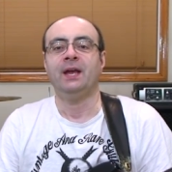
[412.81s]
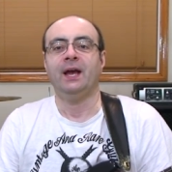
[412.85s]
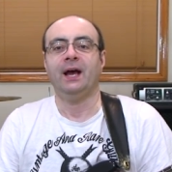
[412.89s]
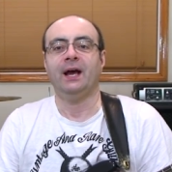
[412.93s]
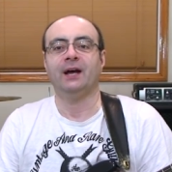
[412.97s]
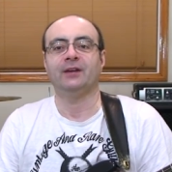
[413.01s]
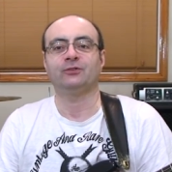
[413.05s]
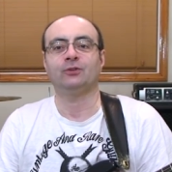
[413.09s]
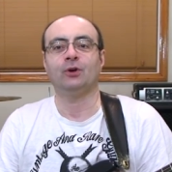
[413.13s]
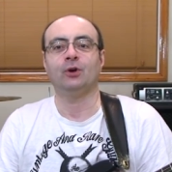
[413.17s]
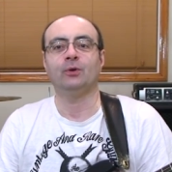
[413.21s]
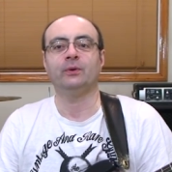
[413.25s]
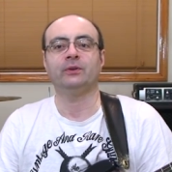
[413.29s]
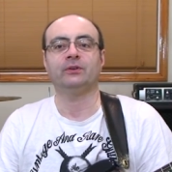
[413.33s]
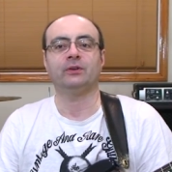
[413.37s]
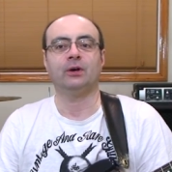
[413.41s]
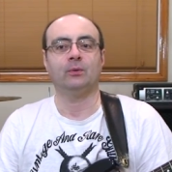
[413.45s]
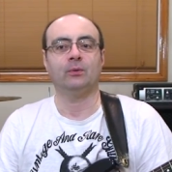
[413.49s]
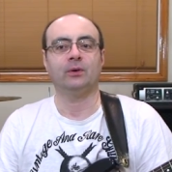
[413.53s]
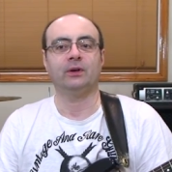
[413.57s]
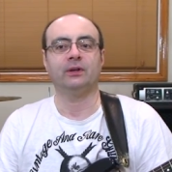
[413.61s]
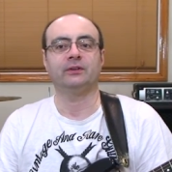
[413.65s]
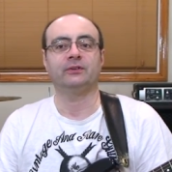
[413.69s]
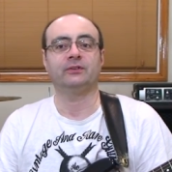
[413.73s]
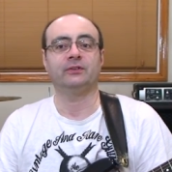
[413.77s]
As always, I
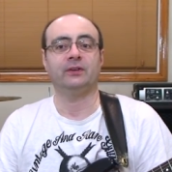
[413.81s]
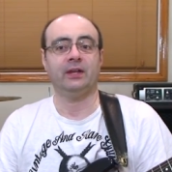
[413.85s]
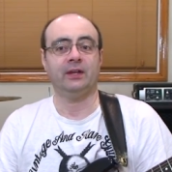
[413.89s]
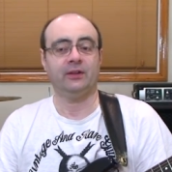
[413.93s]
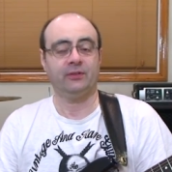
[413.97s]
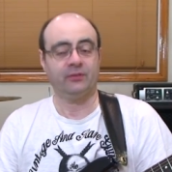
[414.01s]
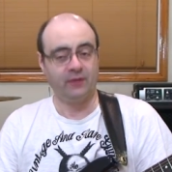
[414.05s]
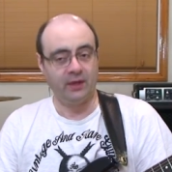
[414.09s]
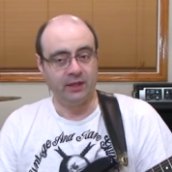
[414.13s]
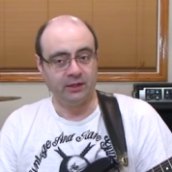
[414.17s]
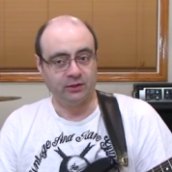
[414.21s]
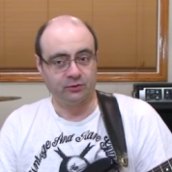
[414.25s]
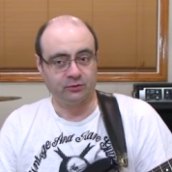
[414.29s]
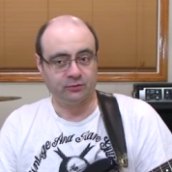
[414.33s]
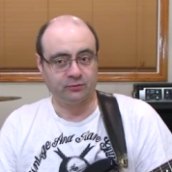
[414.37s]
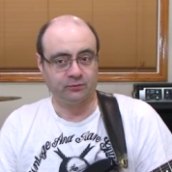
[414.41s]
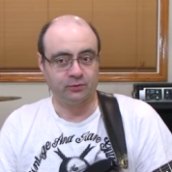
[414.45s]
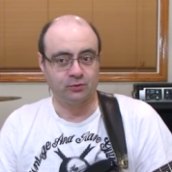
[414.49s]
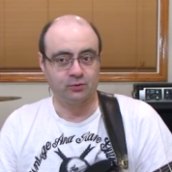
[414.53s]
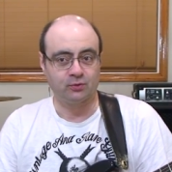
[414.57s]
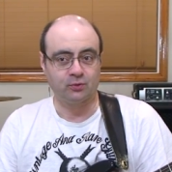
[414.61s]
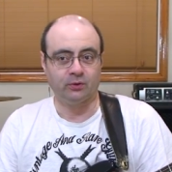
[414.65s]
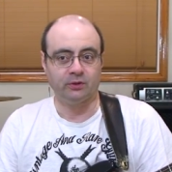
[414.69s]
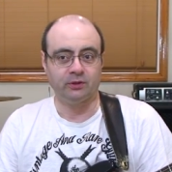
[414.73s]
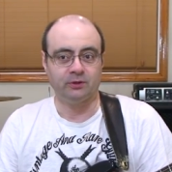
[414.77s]
want to say thanks
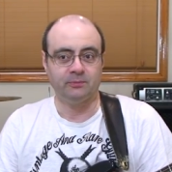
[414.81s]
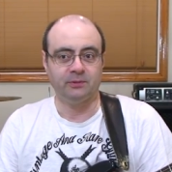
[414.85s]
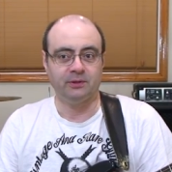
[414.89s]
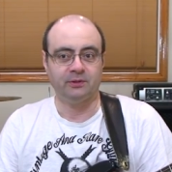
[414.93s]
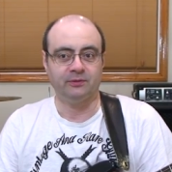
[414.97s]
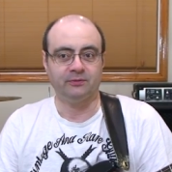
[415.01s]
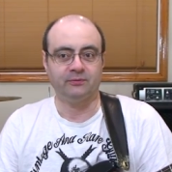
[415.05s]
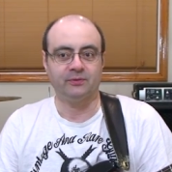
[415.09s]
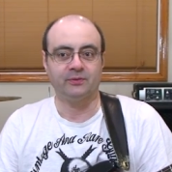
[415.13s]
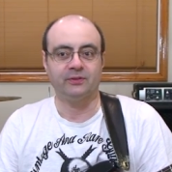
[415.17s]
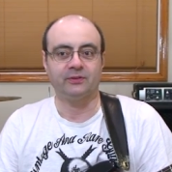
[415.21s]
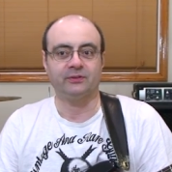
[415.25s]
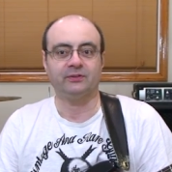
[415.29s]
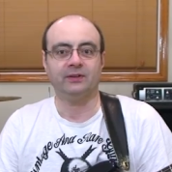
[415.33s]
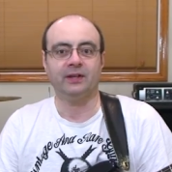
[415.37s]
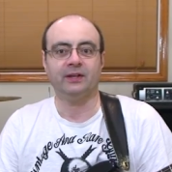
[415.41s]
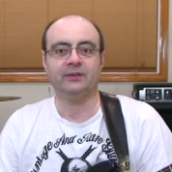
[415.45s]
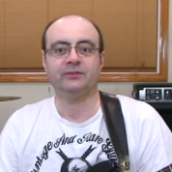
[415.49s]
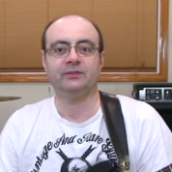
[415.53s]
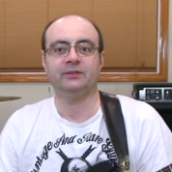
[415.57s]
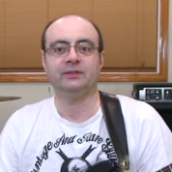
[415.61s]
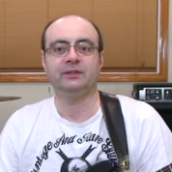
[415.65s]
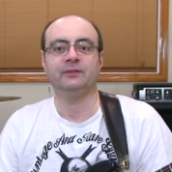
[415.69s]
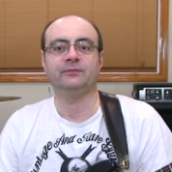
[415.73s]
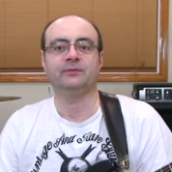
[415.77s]
for joining me for this
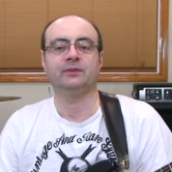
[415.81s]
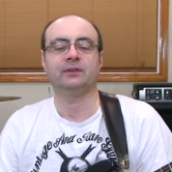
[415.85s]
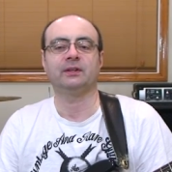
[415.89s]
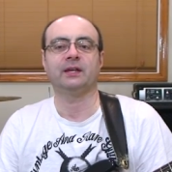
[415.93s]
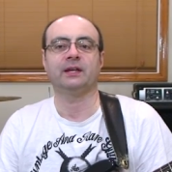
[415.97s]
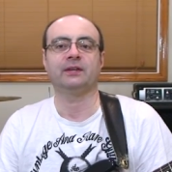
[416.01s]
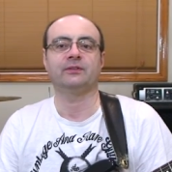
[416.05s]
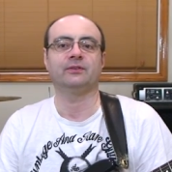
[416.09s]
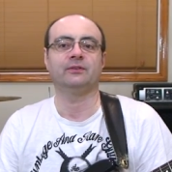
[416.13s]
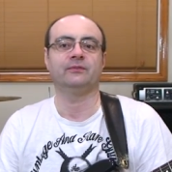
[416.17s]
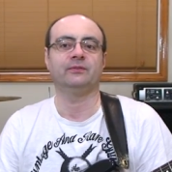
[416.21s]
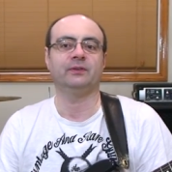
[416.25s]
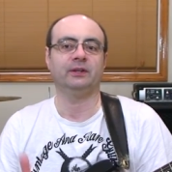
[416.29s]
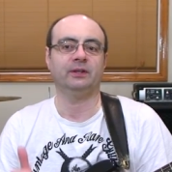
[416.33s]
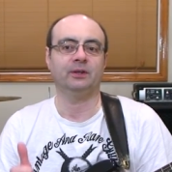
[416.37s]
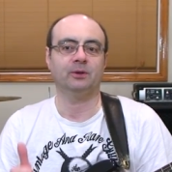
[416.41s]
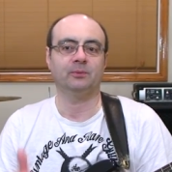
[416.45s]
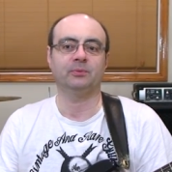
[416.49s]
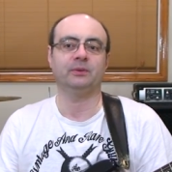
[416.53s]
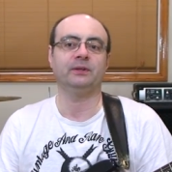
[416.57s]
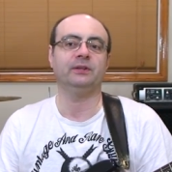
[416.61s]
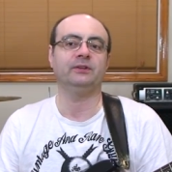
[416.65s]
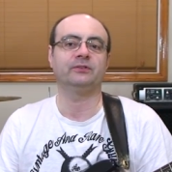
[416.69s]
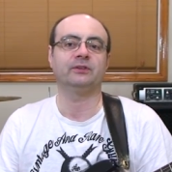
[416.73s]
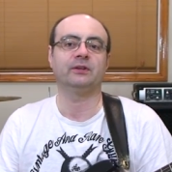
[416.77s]
lesson. If you liked the video,
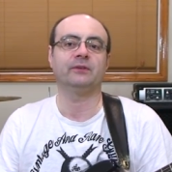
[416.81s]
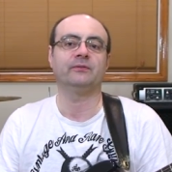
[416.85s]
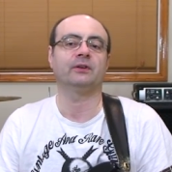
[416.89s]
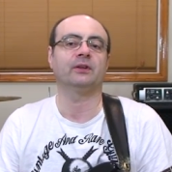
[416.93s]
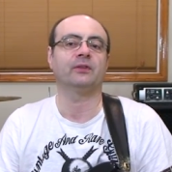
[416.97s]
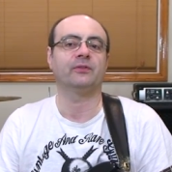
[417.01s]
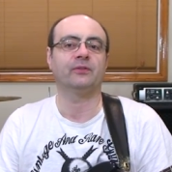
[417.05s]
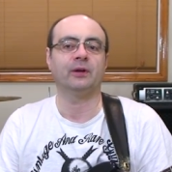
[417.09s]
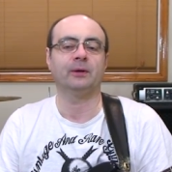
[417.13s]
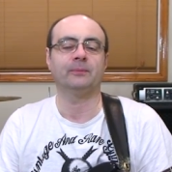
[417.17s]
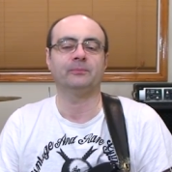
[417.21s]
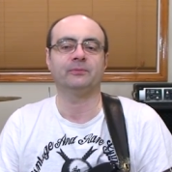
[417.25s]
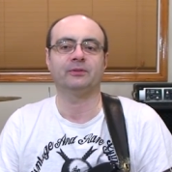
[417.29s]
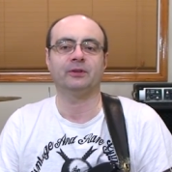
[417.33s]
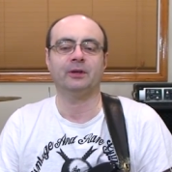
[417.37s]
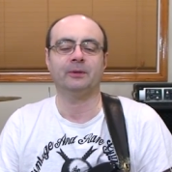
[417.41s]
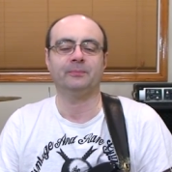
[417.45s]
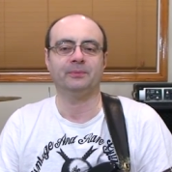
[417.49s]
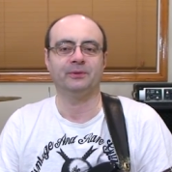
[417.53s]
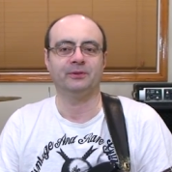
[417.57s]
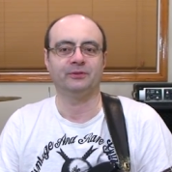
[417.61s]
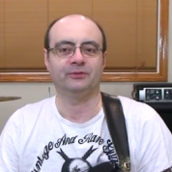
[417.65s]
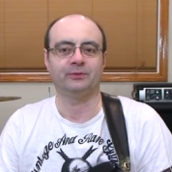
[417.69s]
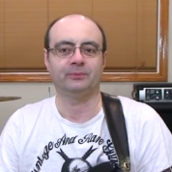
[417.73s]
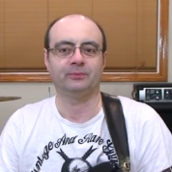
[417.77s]
please give it a thumbs
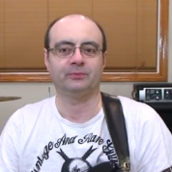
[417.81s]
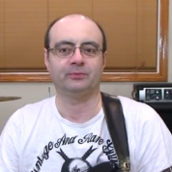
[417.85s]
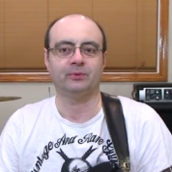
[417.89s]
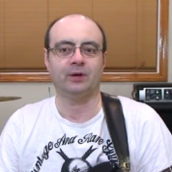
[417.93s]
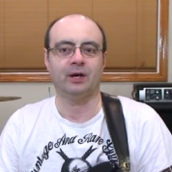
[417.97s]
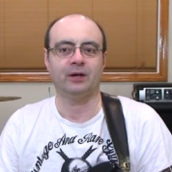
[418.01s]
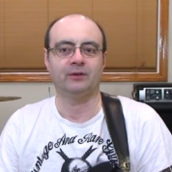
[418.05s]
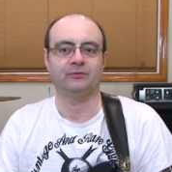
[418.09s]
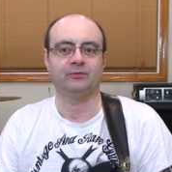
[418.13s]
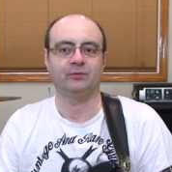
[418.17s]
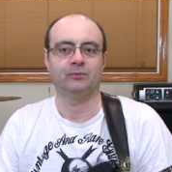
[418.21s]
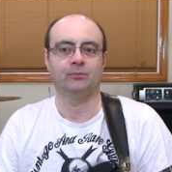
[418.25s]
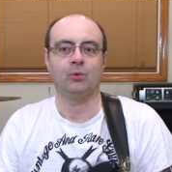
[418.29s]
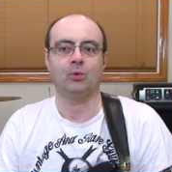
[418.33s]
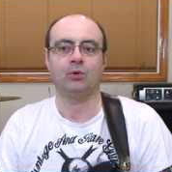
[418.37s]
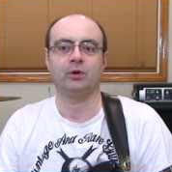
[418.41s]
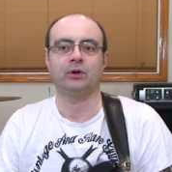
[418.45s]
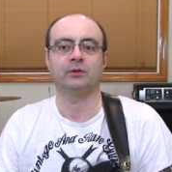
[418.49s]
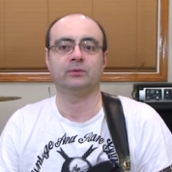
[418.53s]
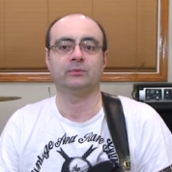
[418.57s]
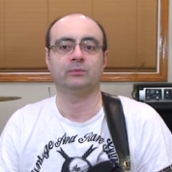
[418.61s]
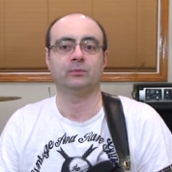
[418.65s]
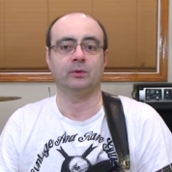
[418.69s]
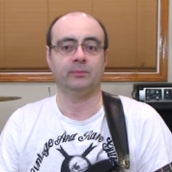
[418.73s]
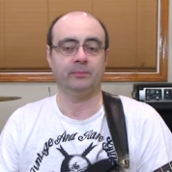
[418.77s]
up and subscribe for
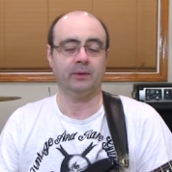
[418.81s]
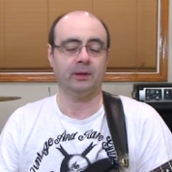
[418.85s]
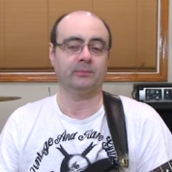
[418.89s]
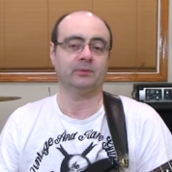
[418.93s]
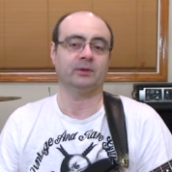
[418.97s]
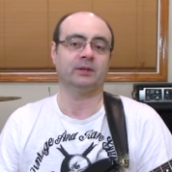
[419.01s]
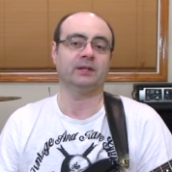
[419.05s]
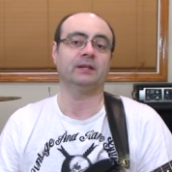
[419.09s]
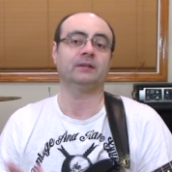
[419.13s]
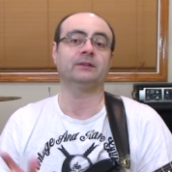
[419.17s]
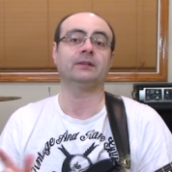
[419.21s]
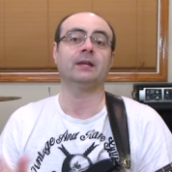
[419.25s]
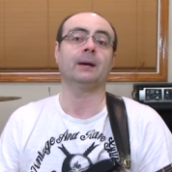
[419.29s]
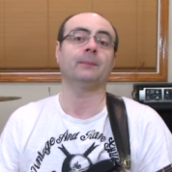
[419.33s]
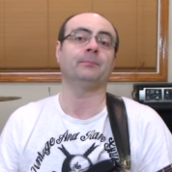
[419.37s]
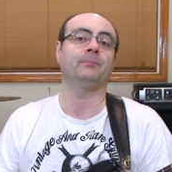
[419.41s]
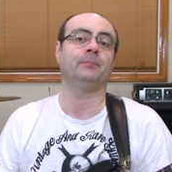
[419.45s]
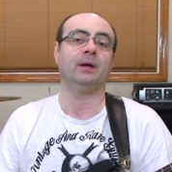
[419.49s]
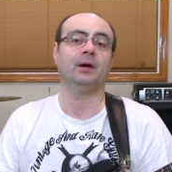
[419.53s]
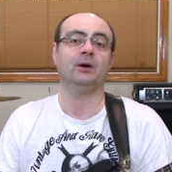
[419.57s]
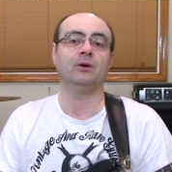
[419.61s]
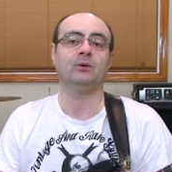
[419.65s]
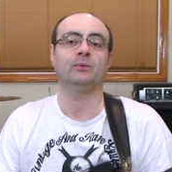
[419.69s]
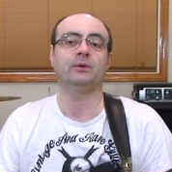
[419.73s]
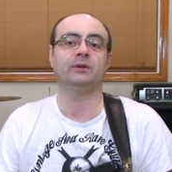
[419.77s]
more. And remember, Remember to hit that
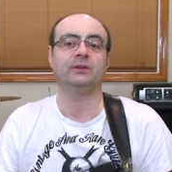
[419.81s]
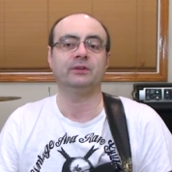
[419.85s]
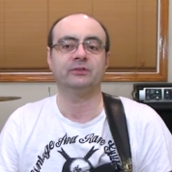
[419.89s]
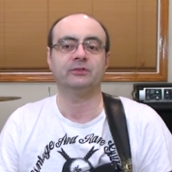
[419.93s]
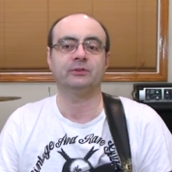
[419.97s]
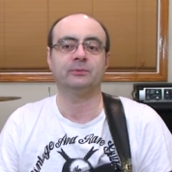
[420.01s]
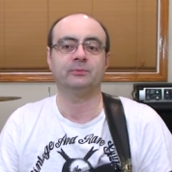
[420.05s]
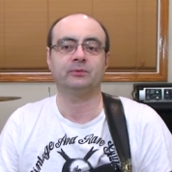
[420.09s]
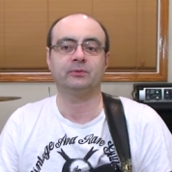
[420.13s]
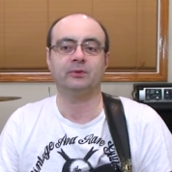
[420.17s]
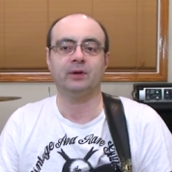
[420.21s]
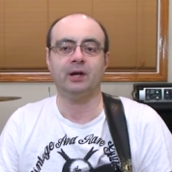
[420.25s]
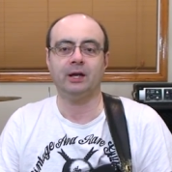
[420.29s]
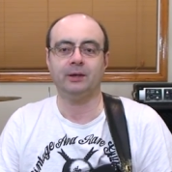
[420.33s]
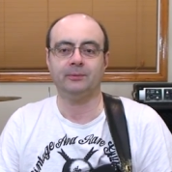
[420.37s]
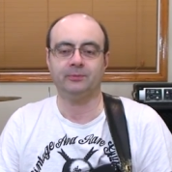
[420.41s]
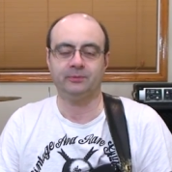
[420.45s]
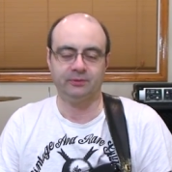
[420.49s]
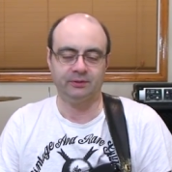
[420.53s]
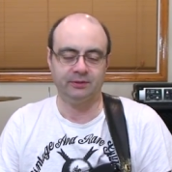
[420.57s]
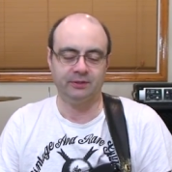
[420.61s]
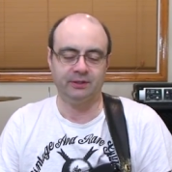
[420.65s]
bell when you subscribe so